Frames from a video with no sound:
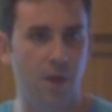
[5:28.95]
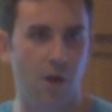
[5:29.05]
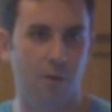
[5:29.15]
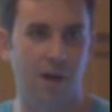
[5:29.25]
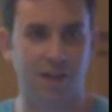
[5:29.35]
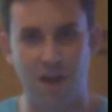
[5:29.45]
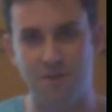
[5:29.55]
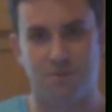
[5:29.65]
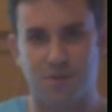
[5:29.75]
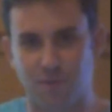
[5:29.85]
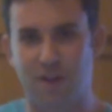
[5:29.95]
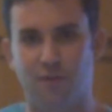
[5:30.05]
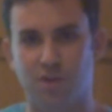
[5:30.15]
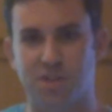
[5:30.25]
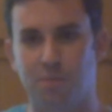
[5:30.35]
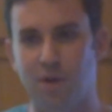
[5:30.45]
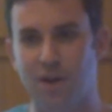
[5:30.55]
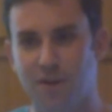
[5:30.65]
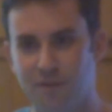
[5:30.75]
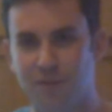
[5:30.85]
again, to reinforce the
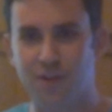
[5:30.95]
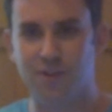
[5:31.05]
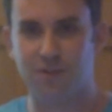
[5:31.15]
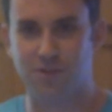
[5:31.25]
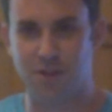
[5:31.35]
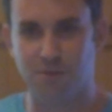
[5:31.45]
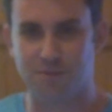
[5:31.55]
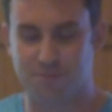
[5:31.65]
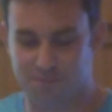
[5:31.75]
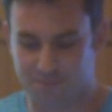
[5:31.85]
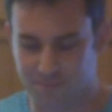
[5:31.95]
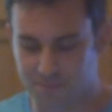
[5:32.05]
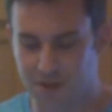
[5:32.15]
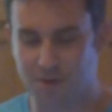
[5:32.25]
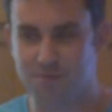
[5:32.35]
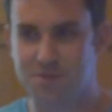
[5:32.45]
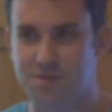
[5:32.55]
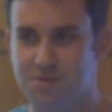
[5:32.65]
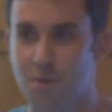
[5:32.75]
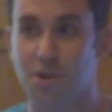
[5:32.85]
point of
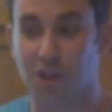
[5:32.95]
don't